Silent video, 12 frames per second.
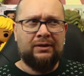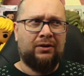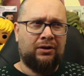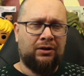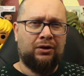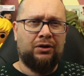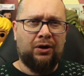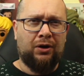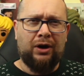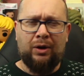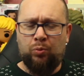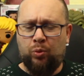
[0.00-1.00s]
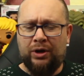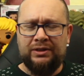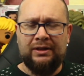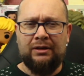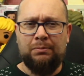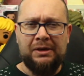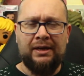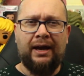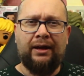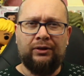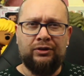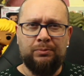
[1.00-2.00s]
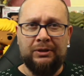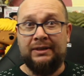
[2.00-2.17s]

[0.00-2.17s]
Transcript: are going to go and what's going to be the ultimate